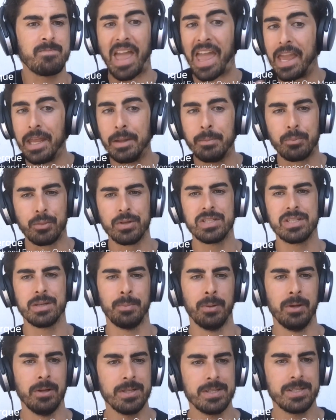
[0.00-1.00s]
eight
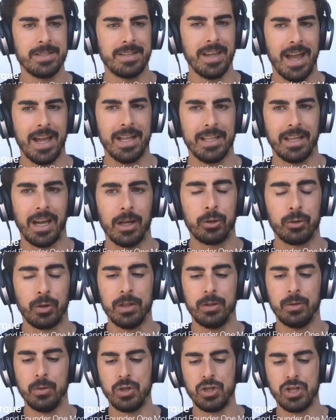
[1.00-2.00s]
principles that I
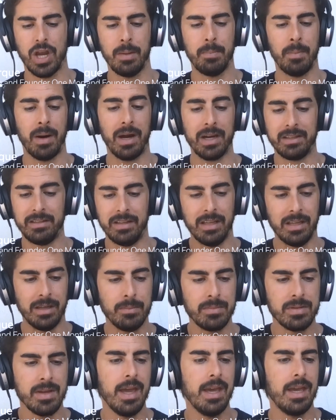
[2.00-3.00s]
try to shape my
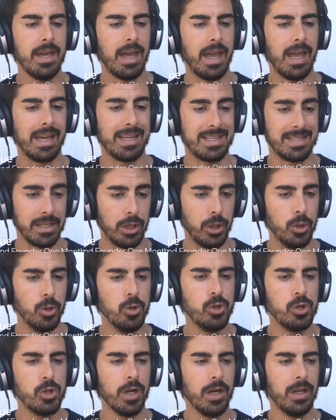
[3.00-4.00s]
team's
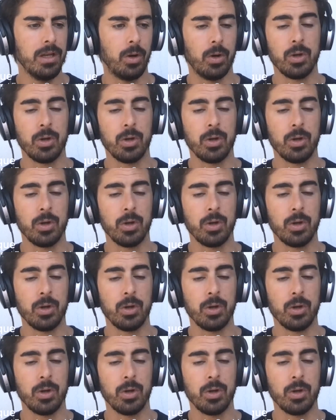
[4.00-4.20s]
execution.